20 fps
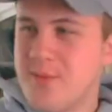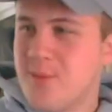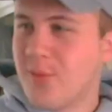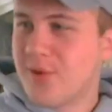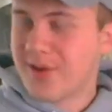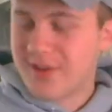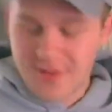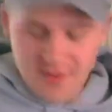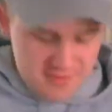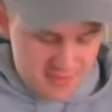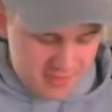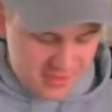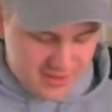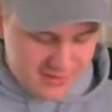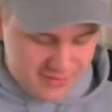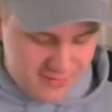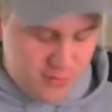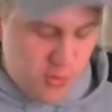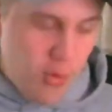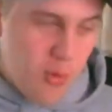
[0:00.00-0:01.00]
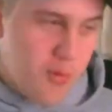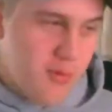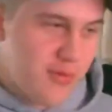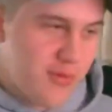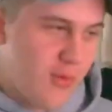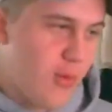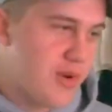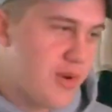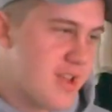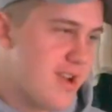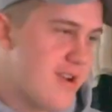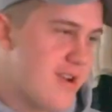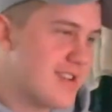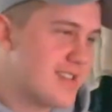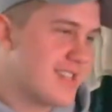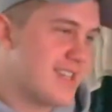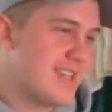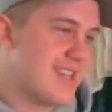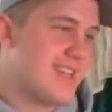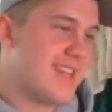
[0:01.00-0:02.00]
been working on for like 4
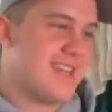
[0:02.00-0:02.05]
years.